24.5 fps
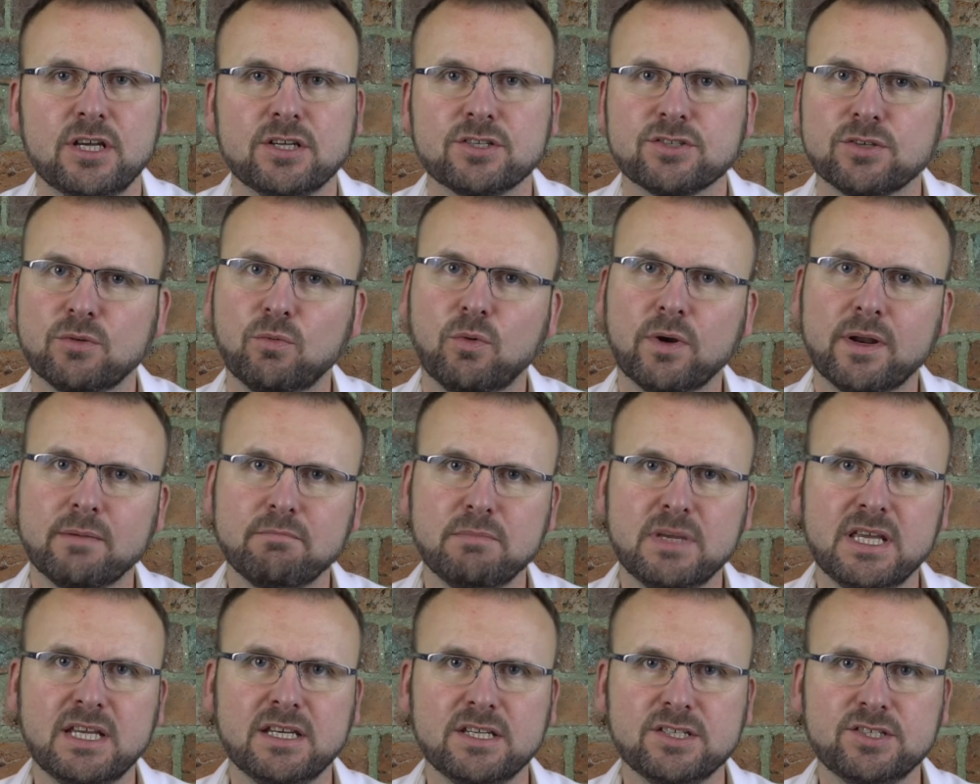So what I
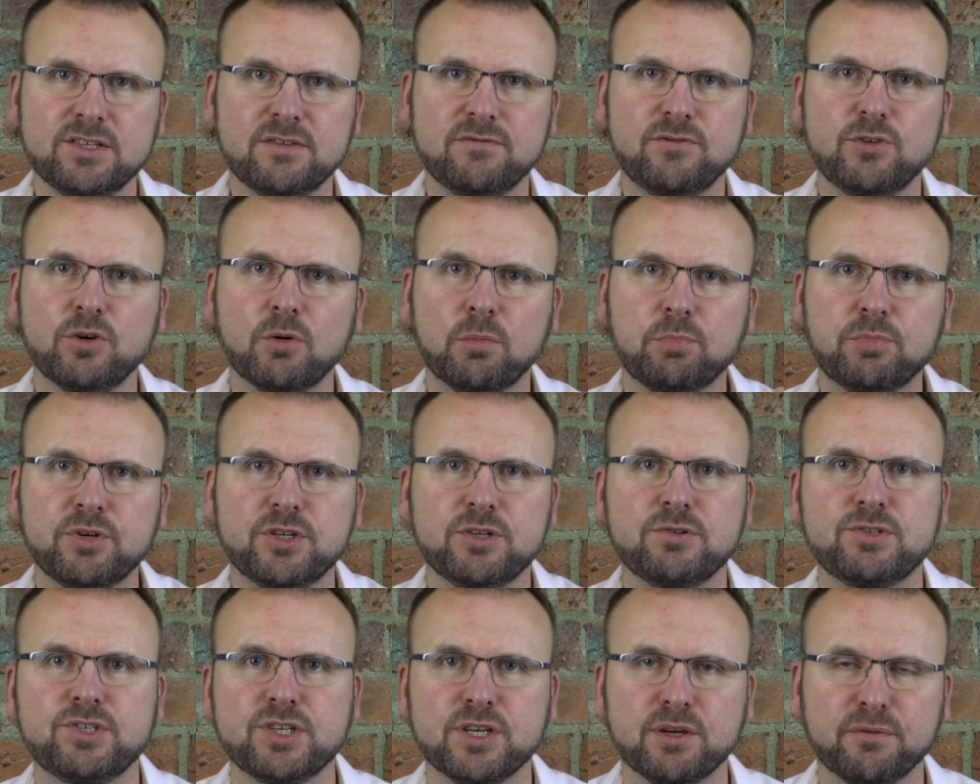mean is, if you're
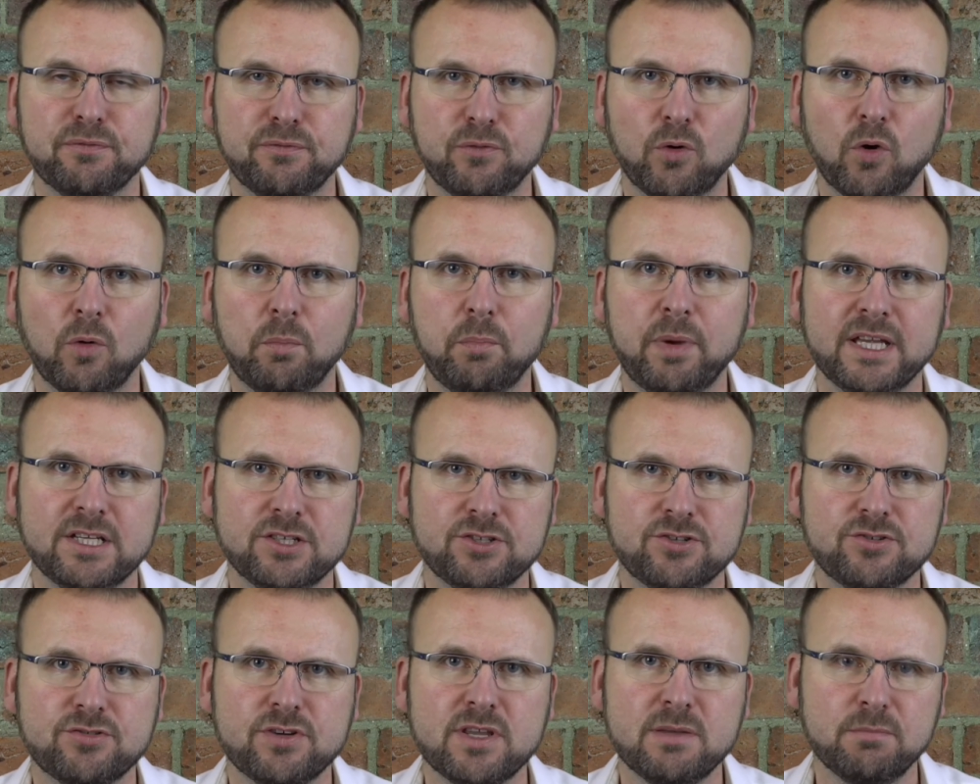producing a 4-page
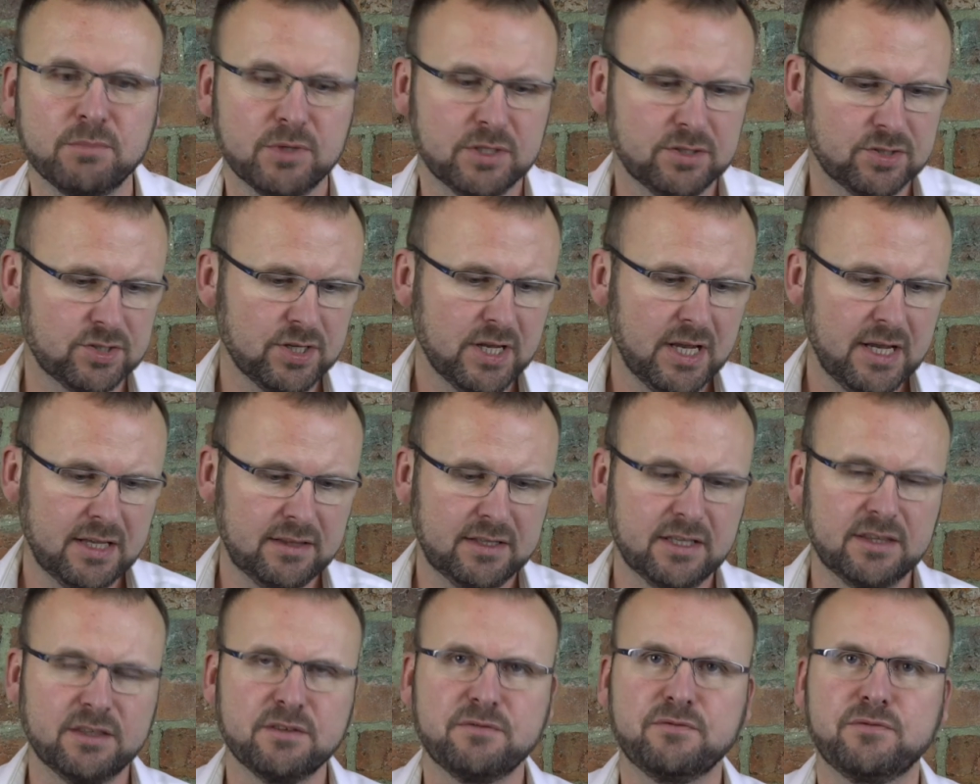treatment,
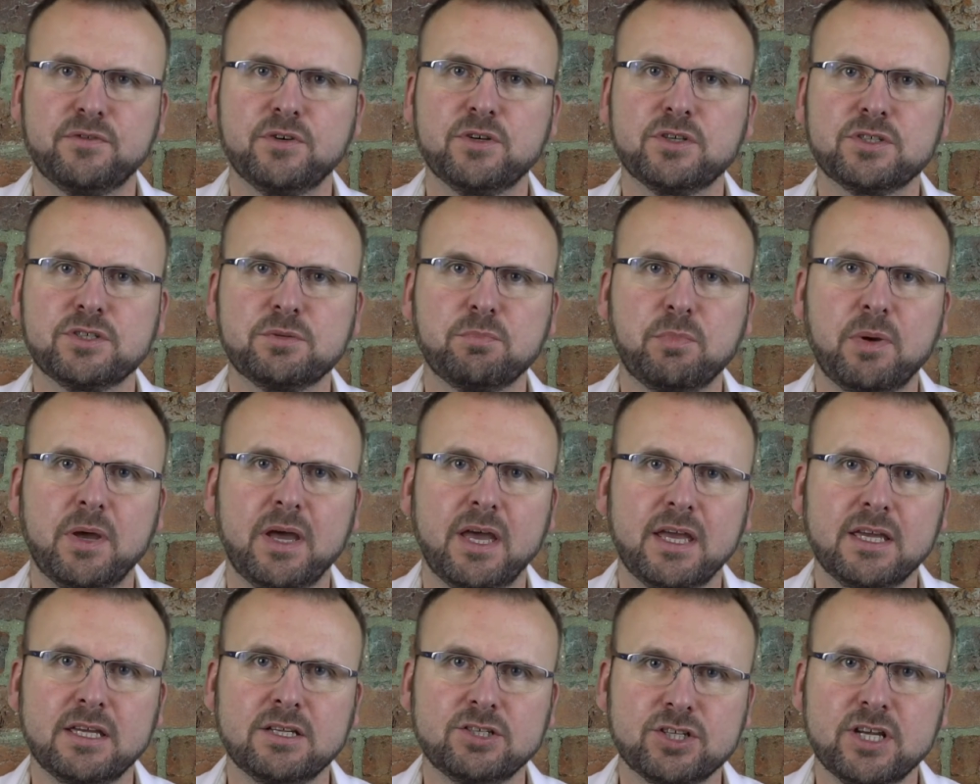then the first
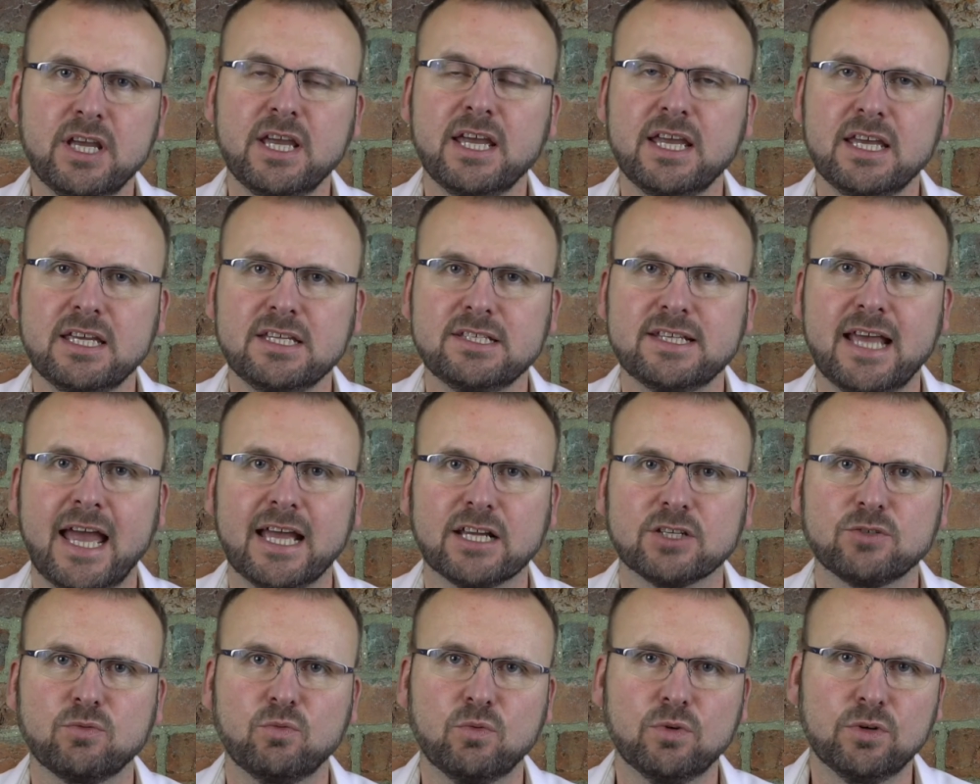page is
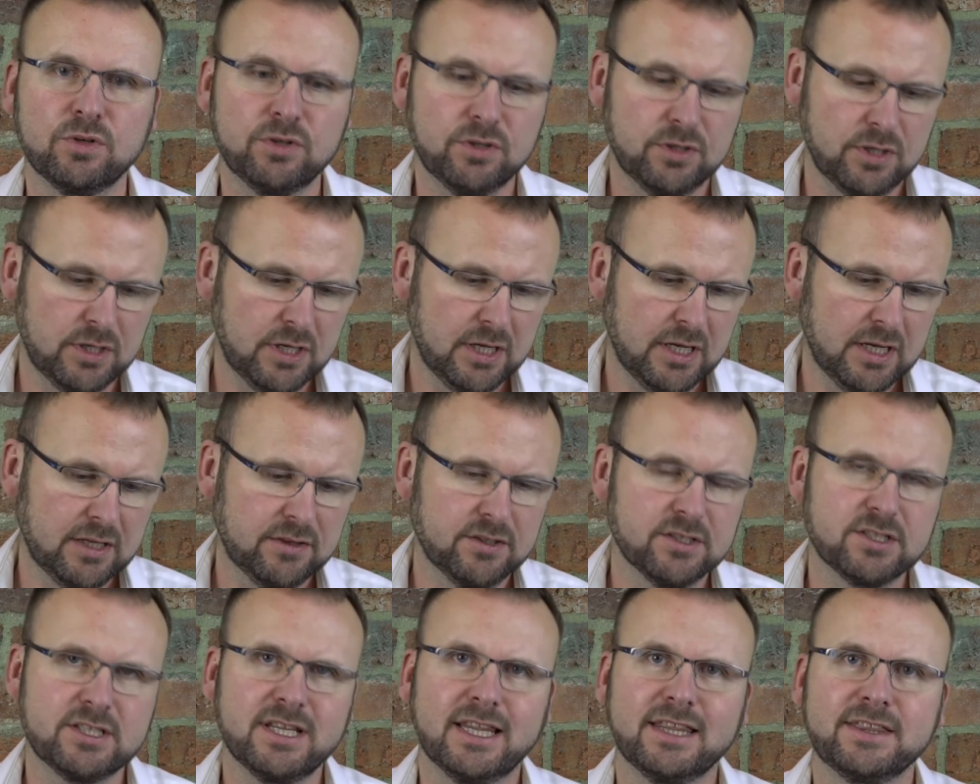Act 1,
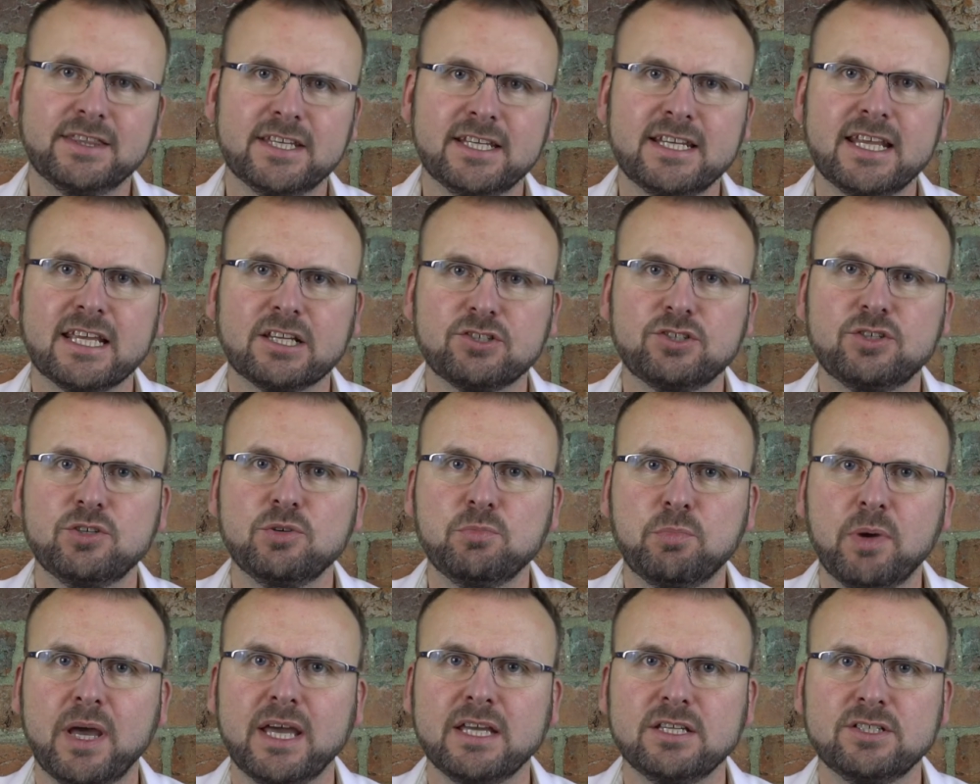the next 2
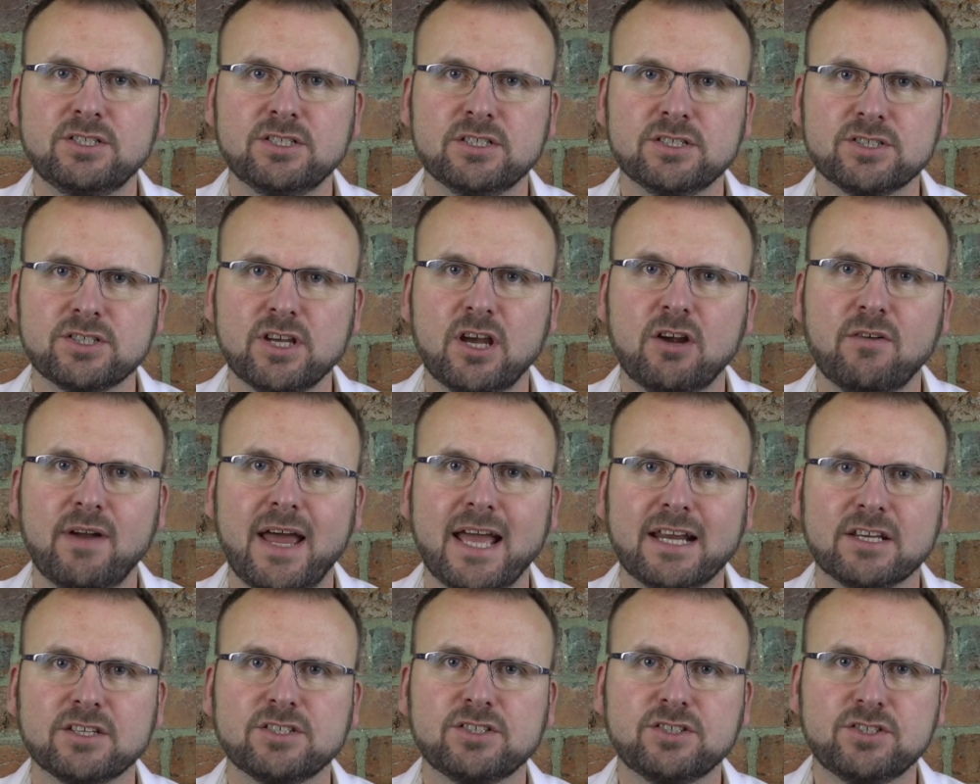pages are
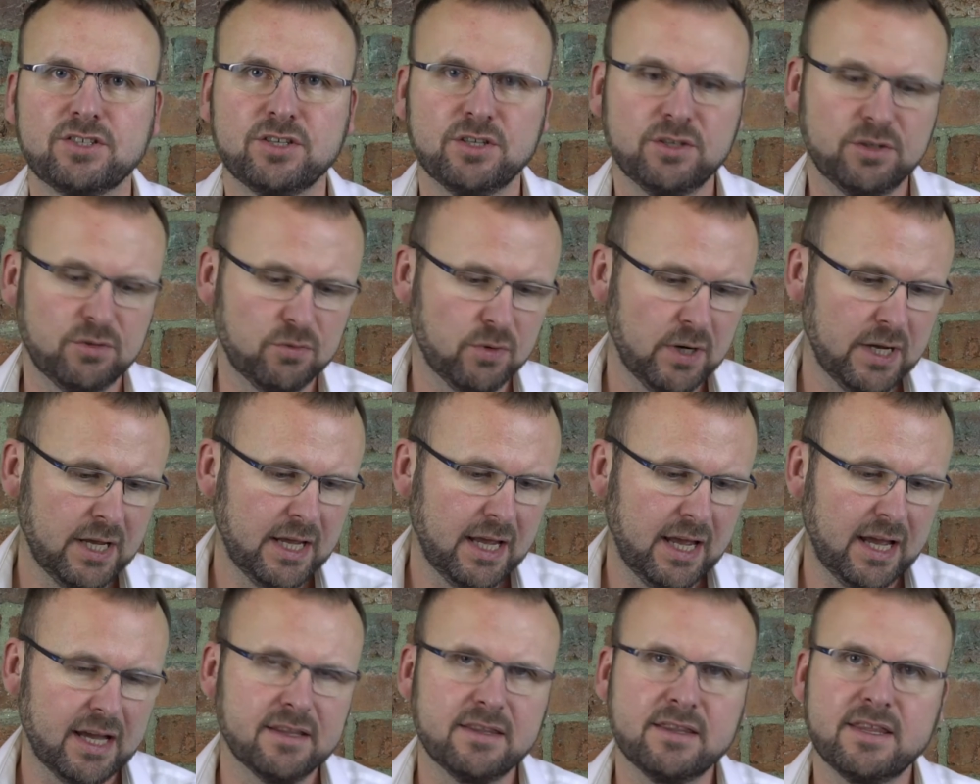Act 2,
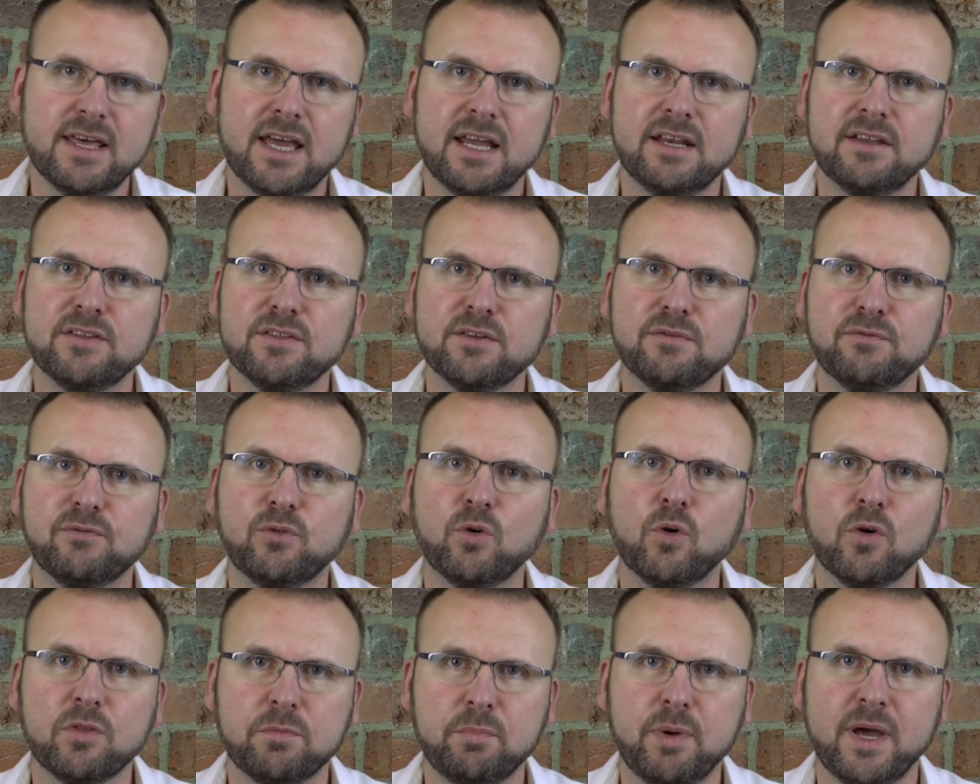and then the
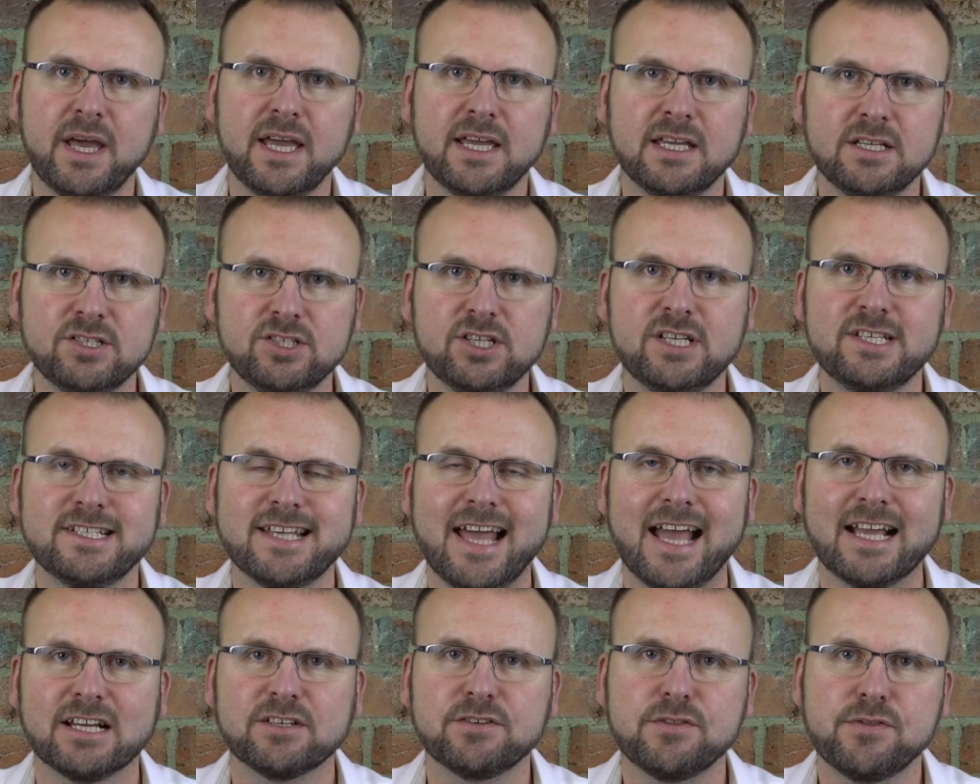4th page is
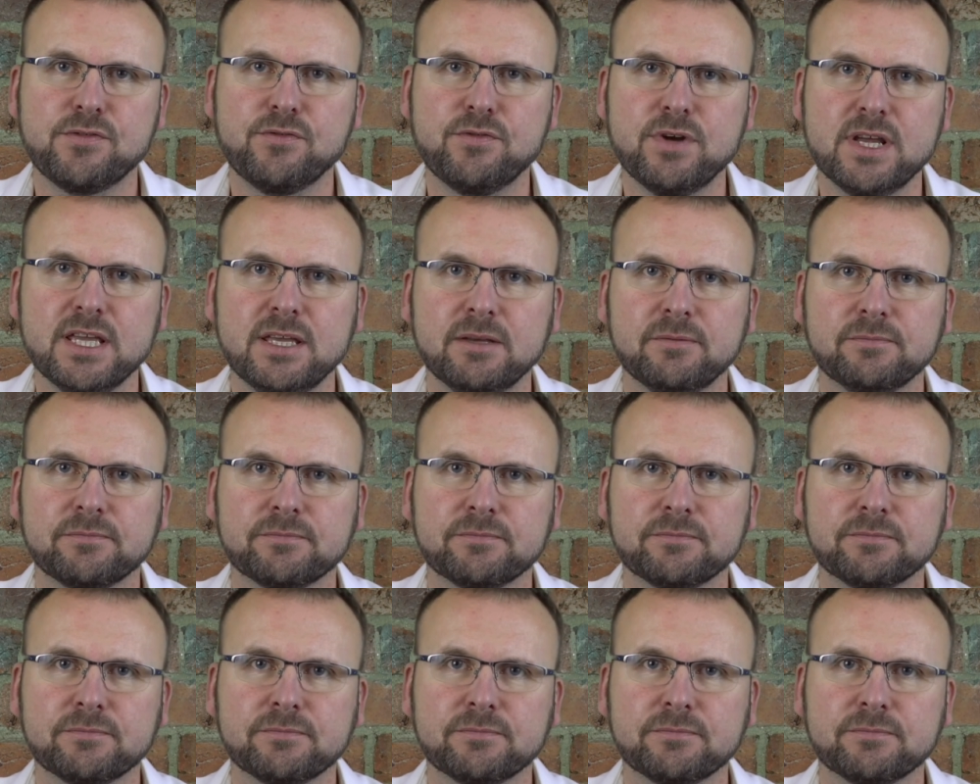Act 3.